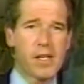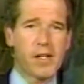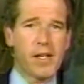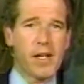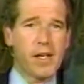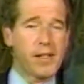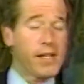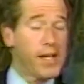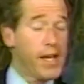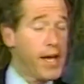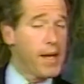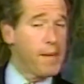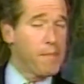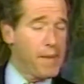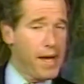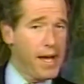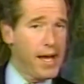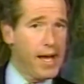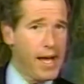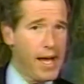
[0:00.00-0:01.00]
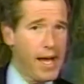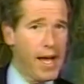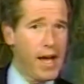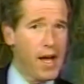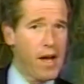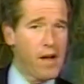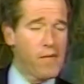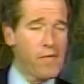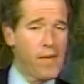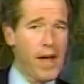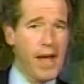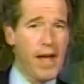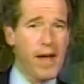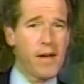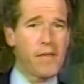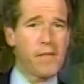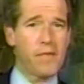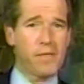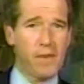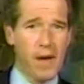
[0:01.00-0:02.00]
that they may have
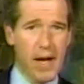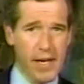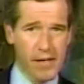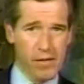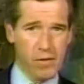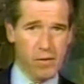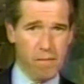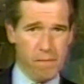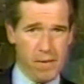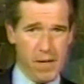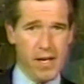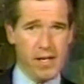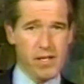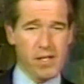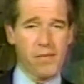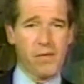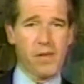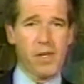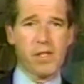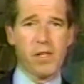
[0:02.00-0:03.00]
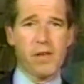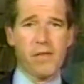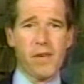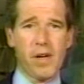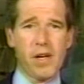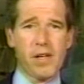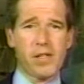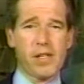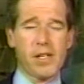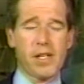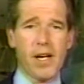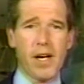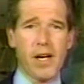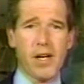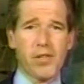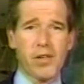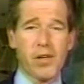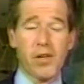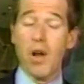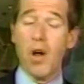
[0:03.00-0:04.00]
a vital piece of this
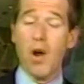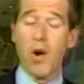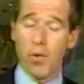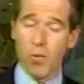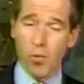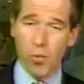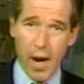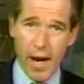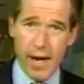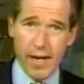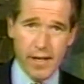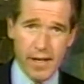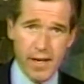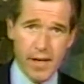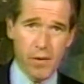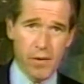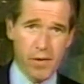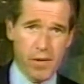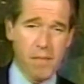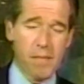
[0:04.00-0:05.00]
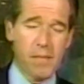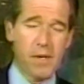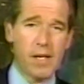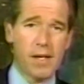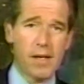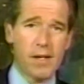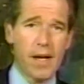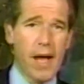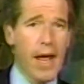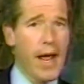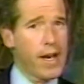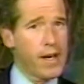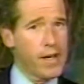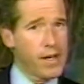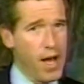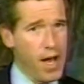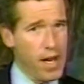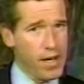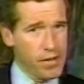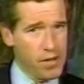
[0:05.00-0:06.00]
investigation right near them and
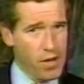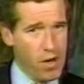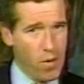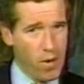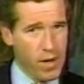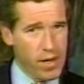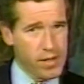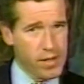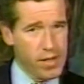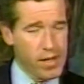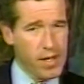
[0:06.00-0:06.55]
not know it.